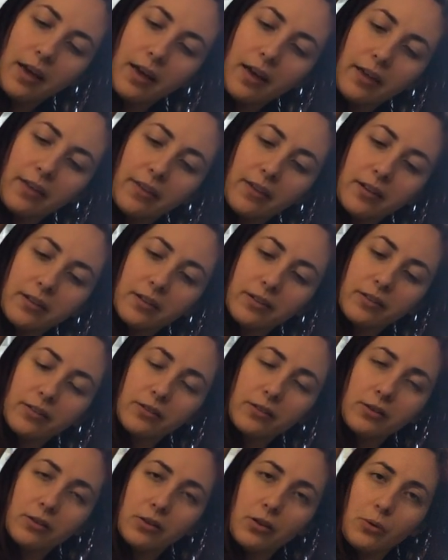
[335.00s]
And then
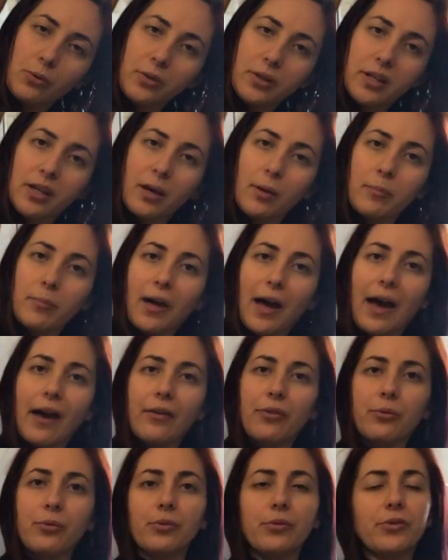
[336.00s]
slowly come
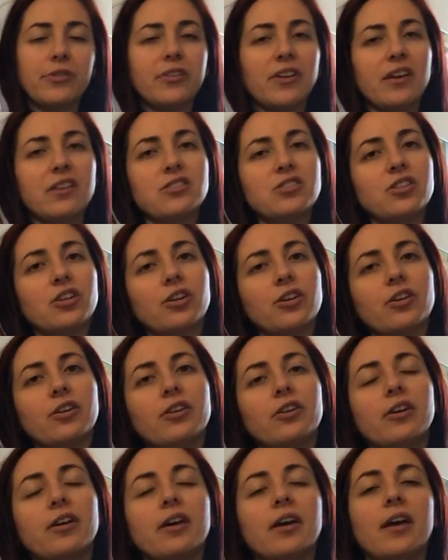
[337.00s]
back through center,
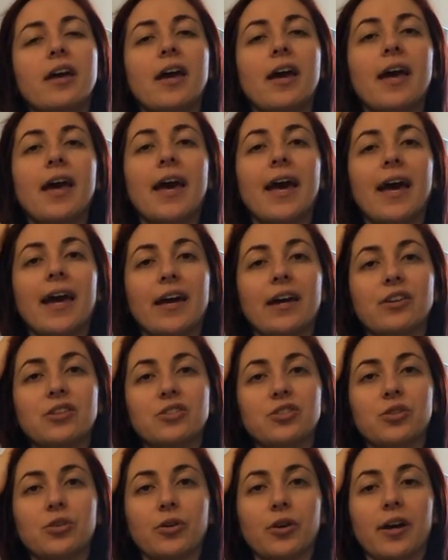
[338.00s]
hand
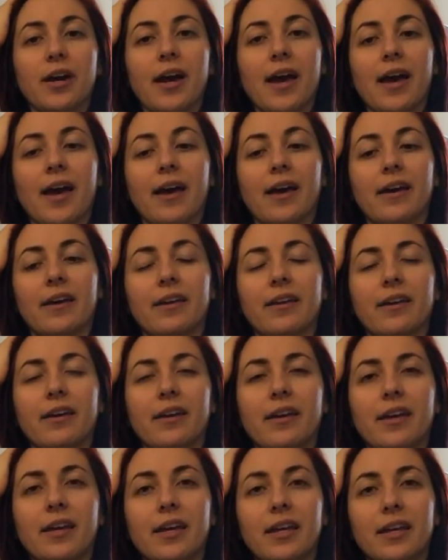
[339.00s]
to your head.
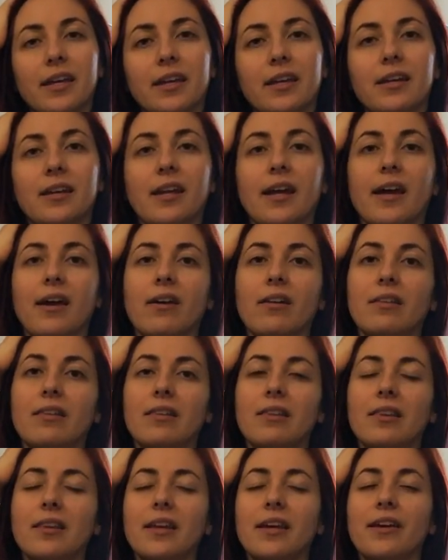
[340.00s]

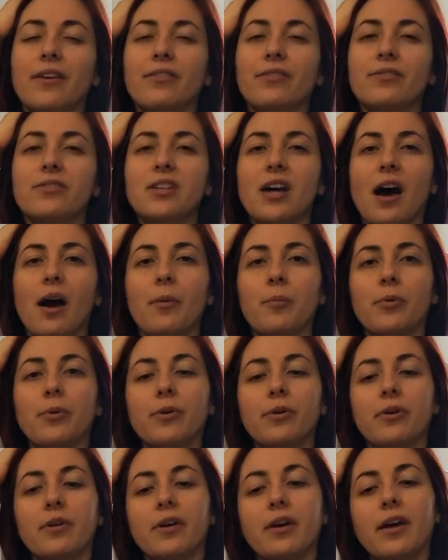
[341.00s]
Inhale, lift up.
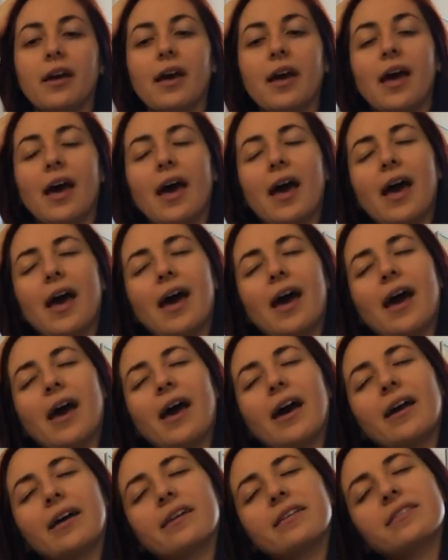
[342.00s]

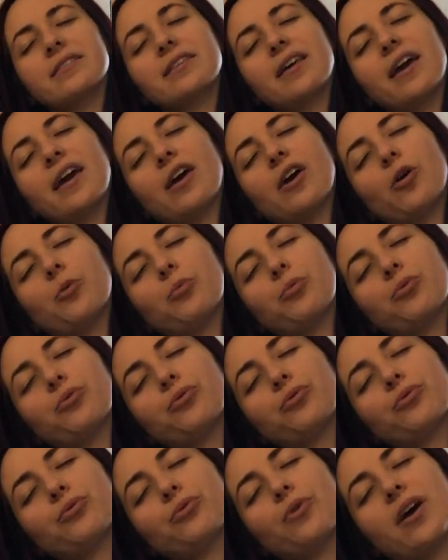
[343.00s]
Exhale,
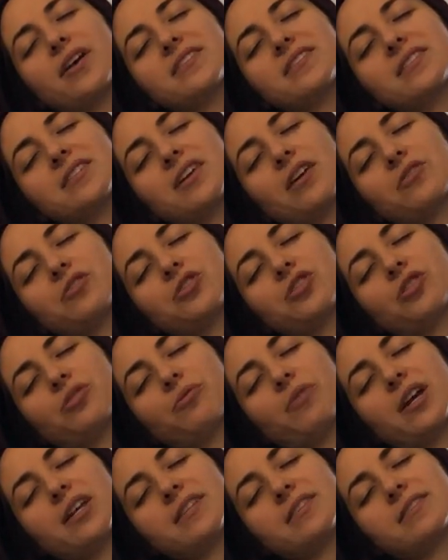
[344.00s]
press it down to your
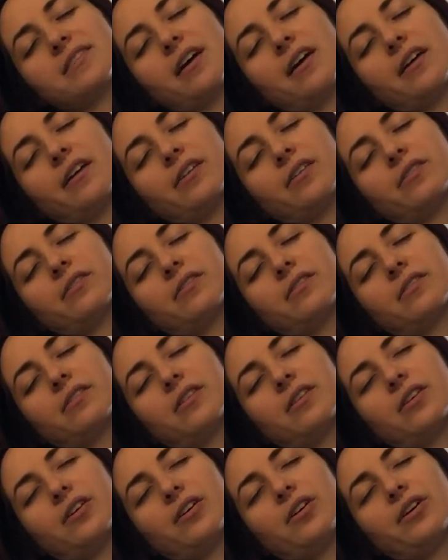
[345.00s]
right side.
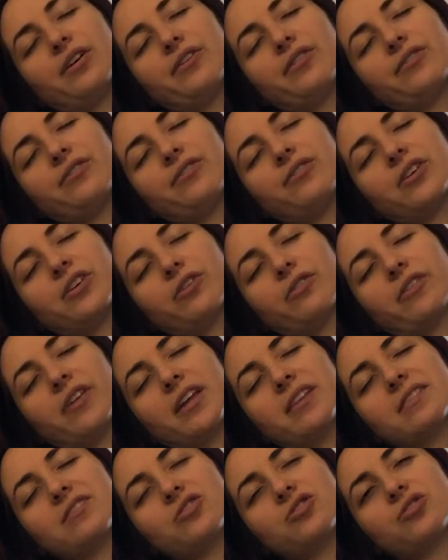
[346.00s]
Feel
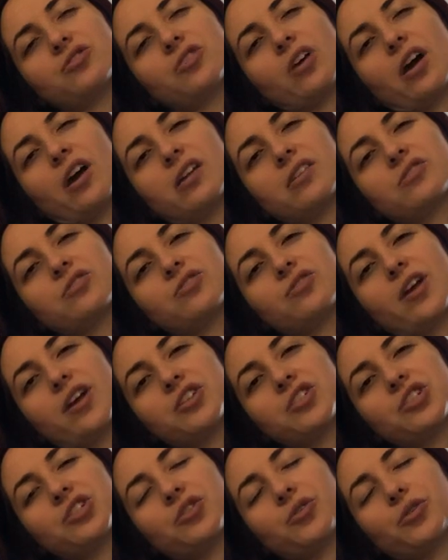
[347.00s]
that side
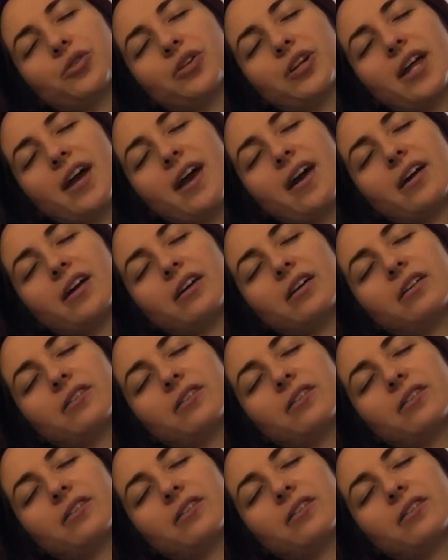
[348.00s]
stretch in your neck.